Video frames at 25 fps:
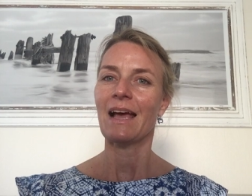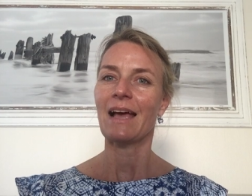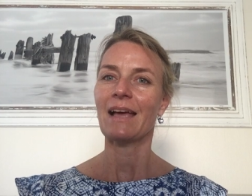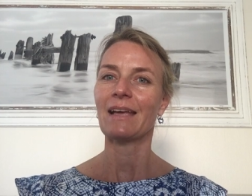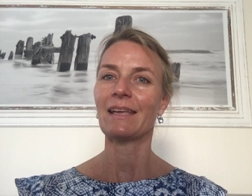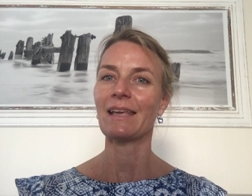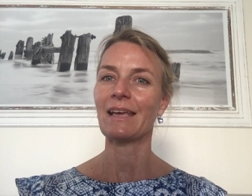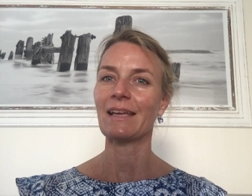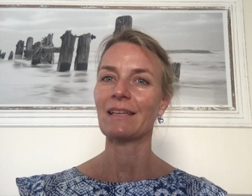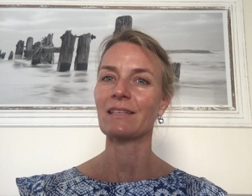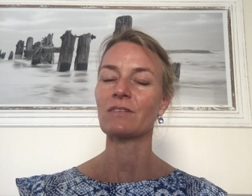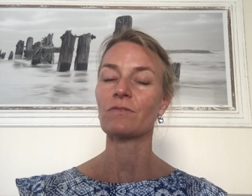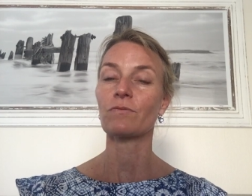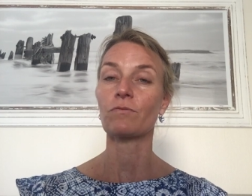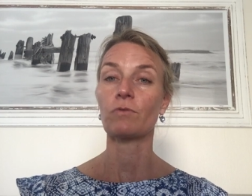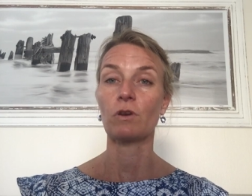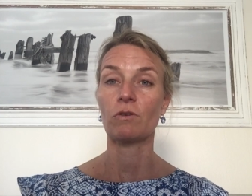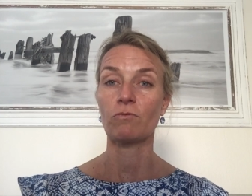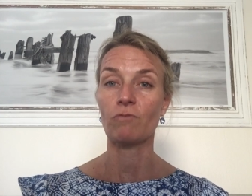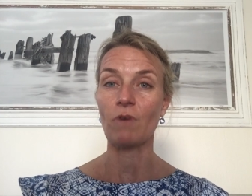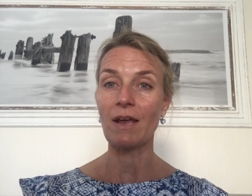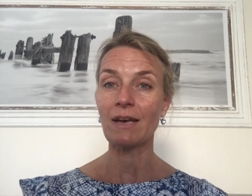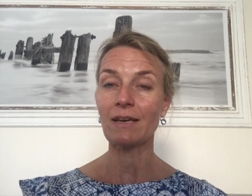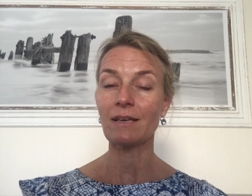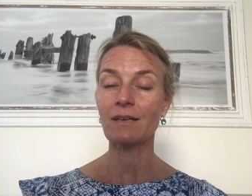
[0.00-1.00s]
against
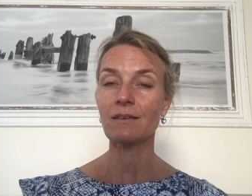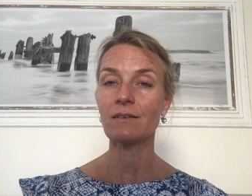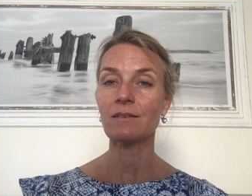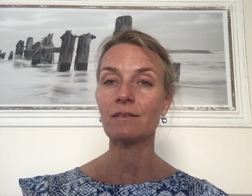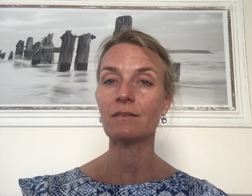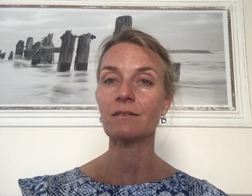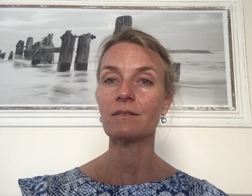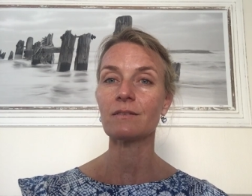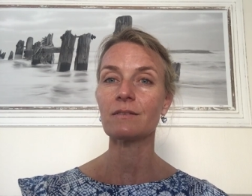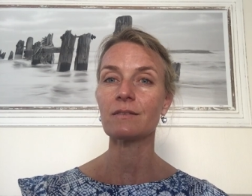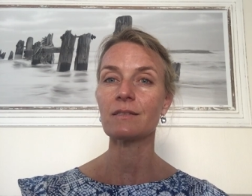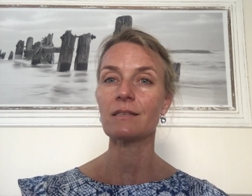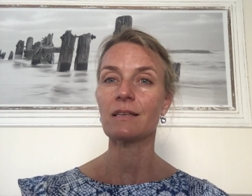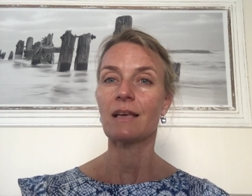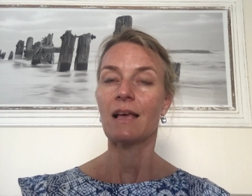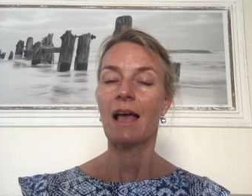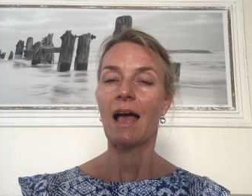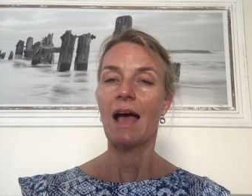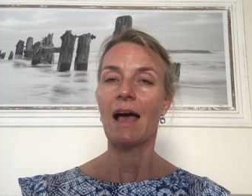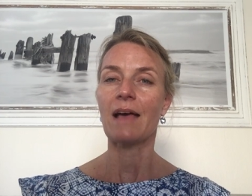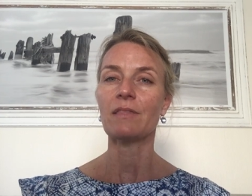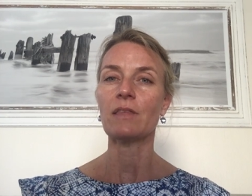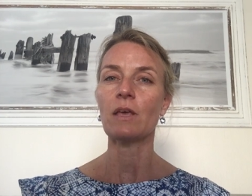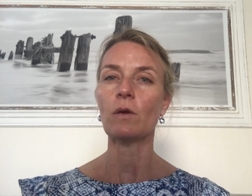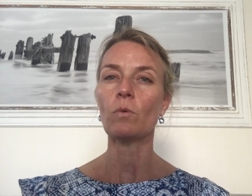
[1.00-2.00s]
free radicals
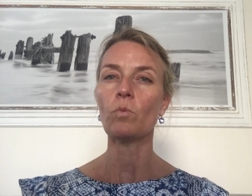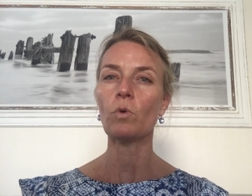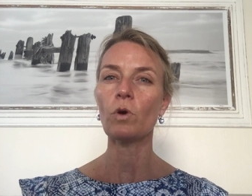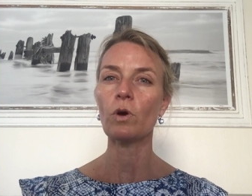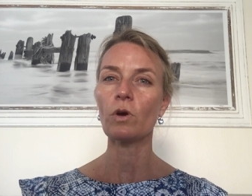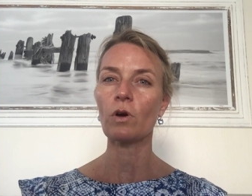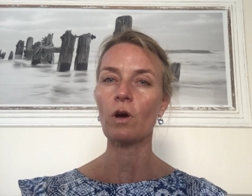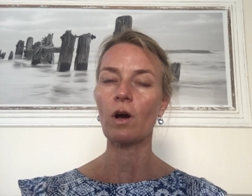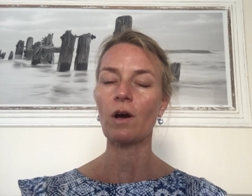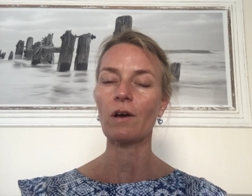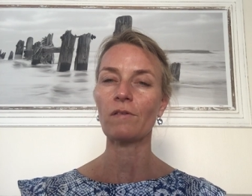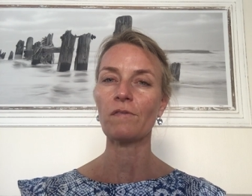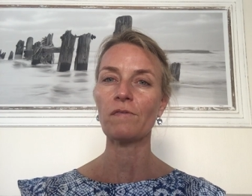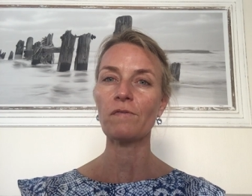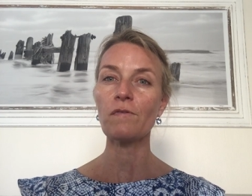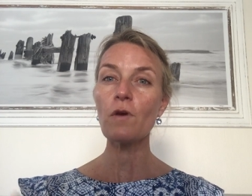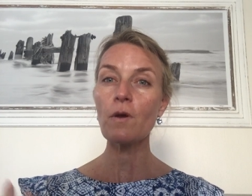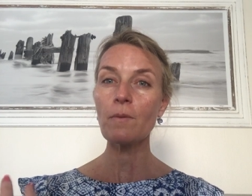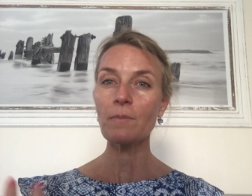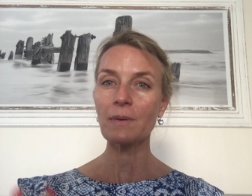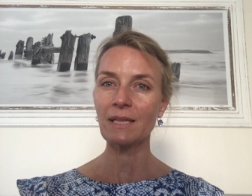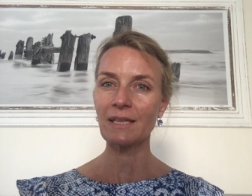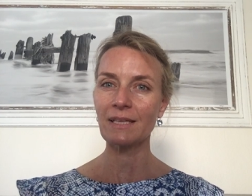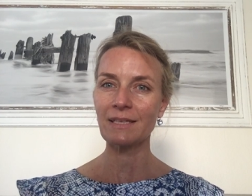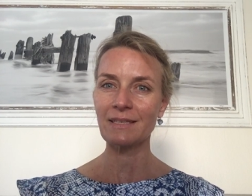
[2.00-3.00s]
and they work on
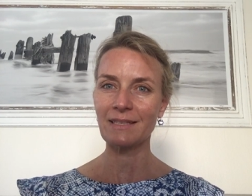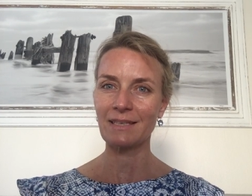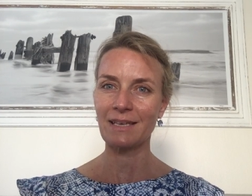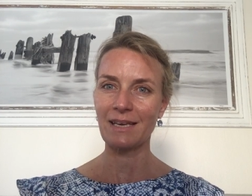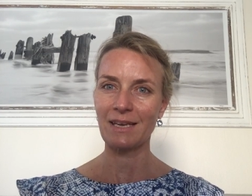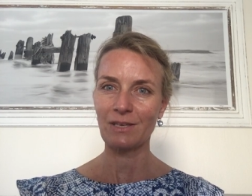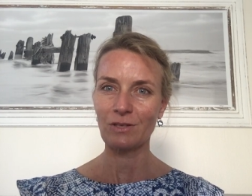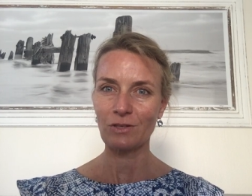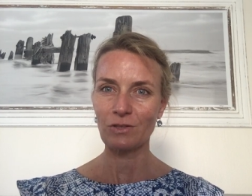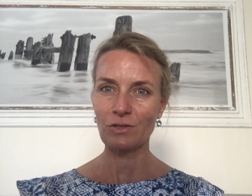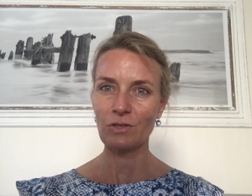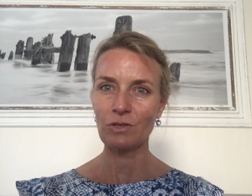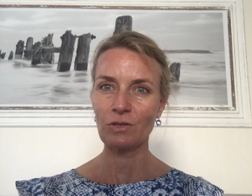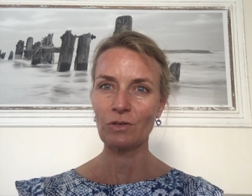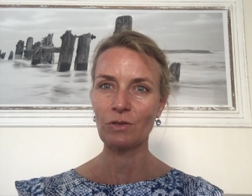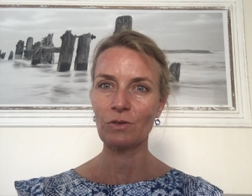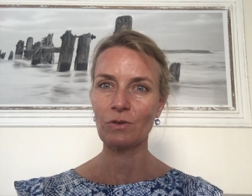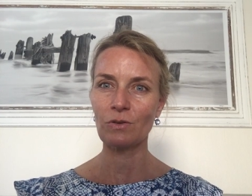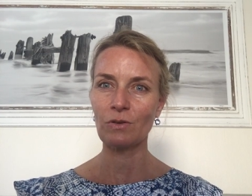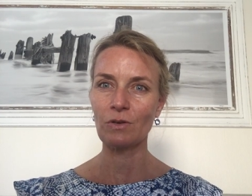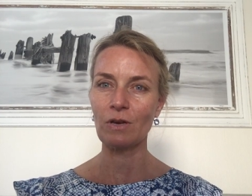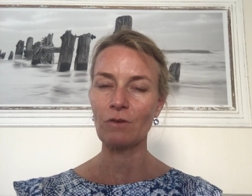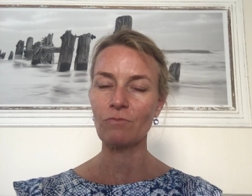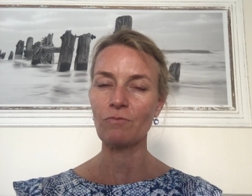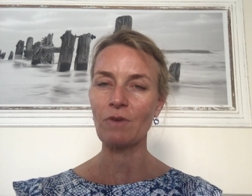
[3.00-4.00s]
firming the skin
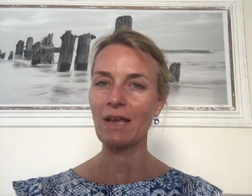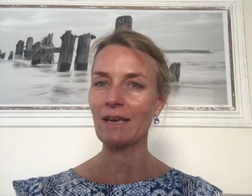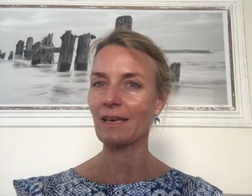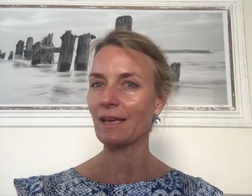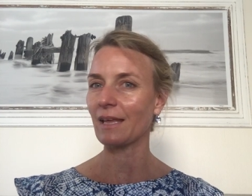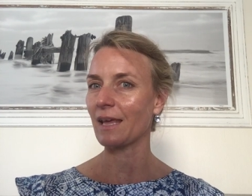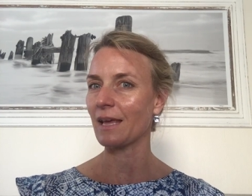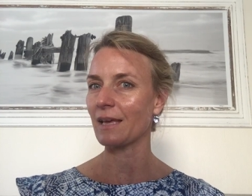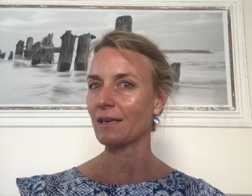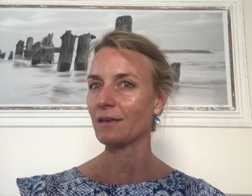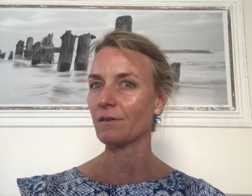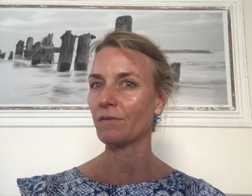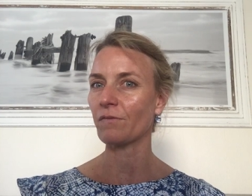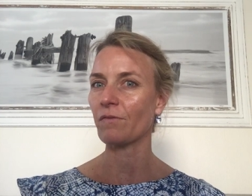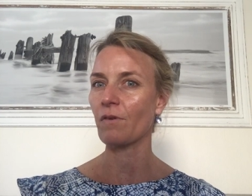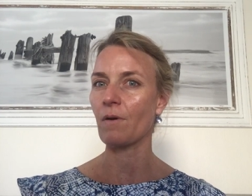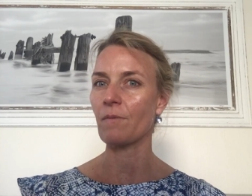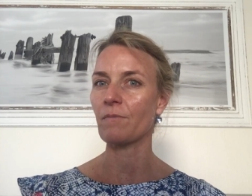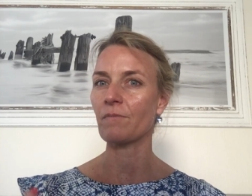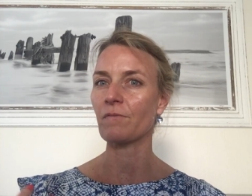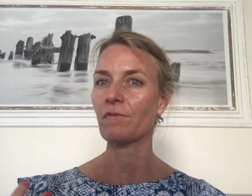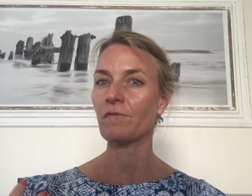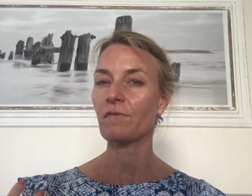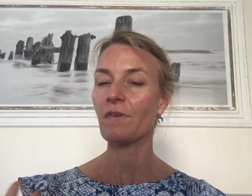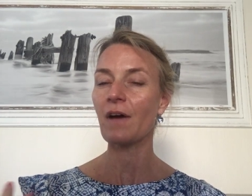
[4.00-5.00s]
to eradicate it
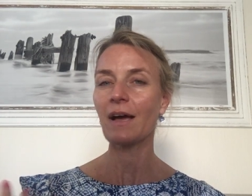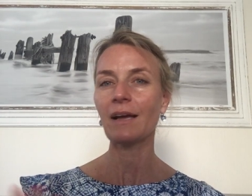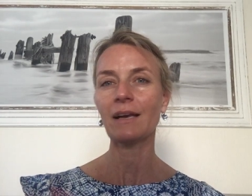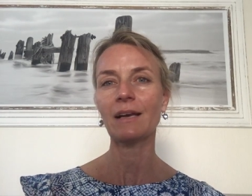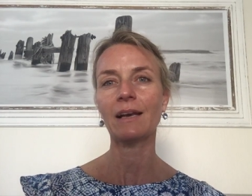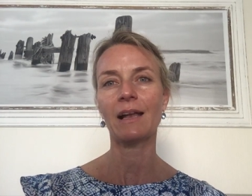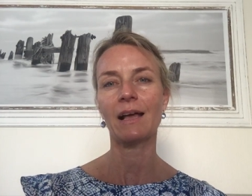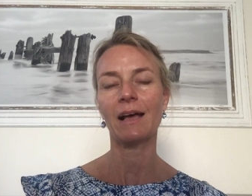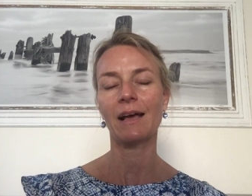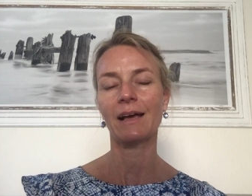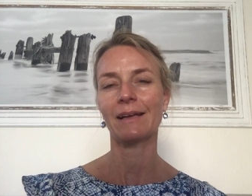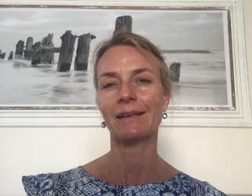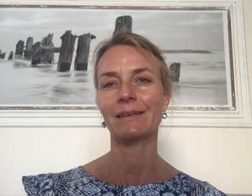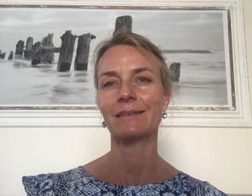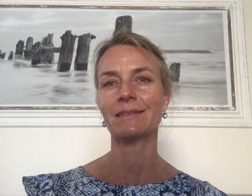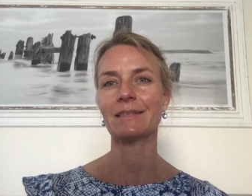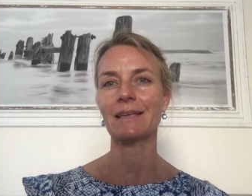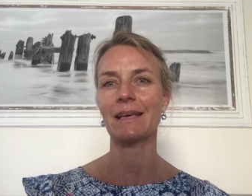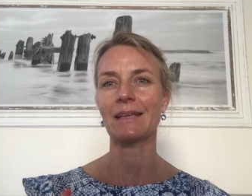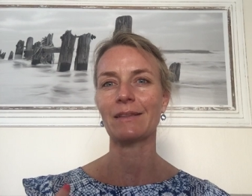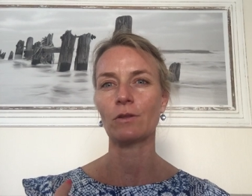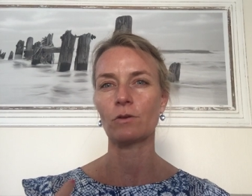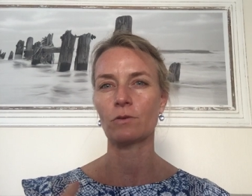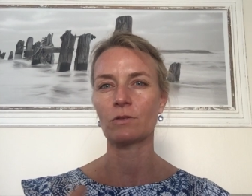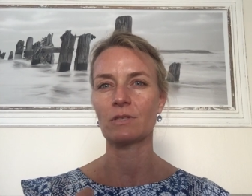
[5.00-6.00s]
from fine lines
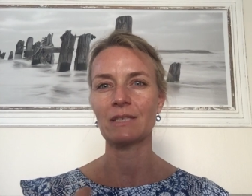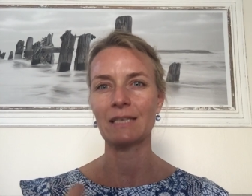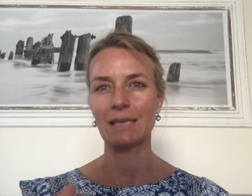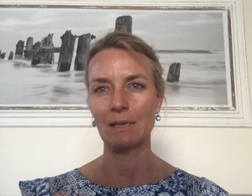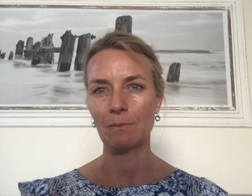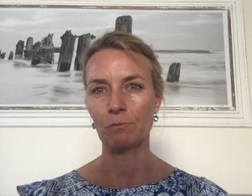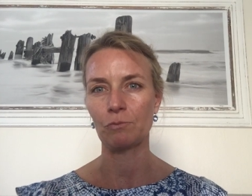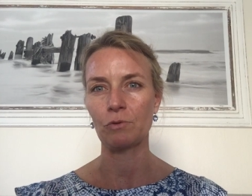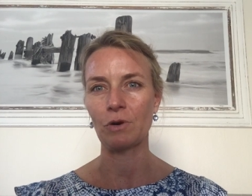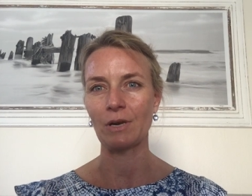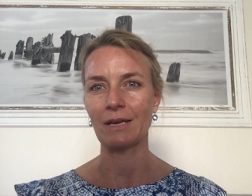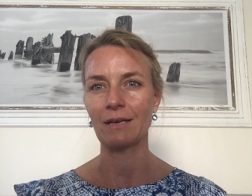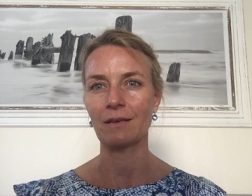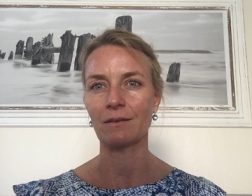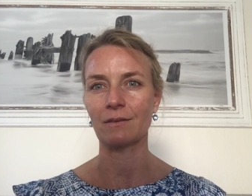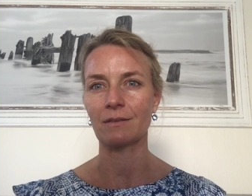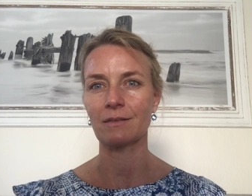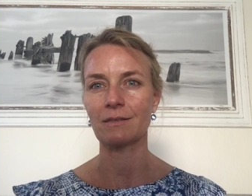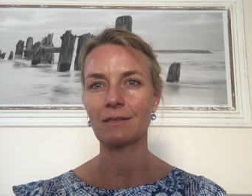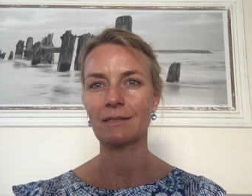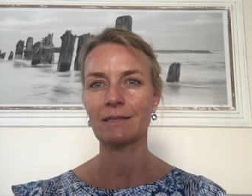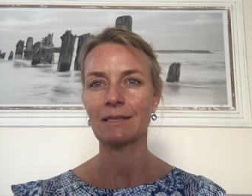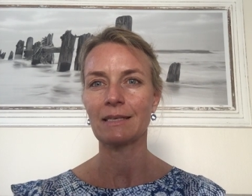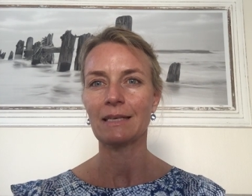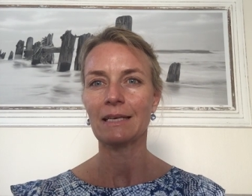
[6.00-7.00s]
and those deep
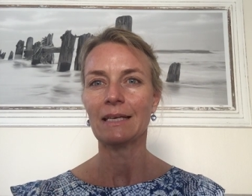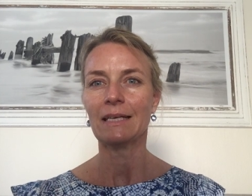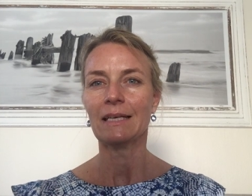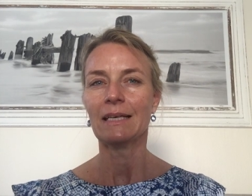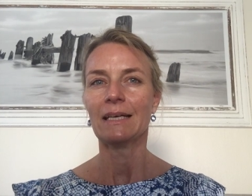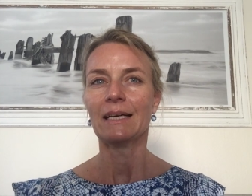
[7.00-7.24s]
wrinkles.